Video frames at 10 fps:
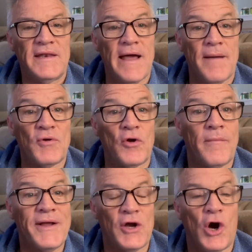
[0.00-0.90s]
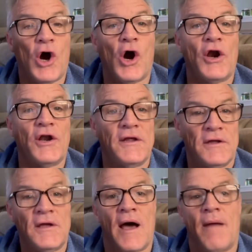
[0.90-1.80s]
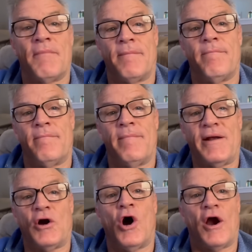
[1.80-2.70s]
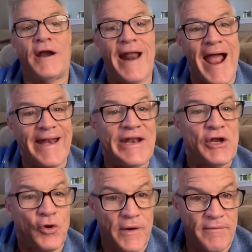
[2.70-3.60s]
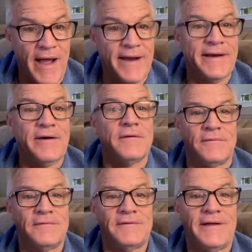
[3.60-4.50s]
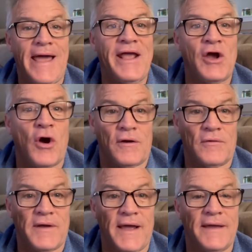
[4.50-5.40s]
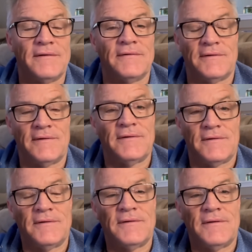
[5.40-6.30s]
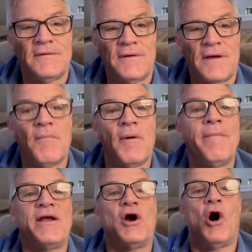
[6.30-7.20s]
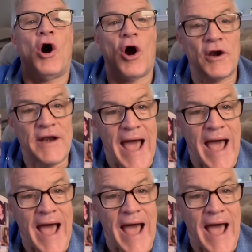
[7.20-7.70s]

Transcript: Now I'm gonna make a hard, 90 degree right here. Hang on, okay? I'm gonna make a hard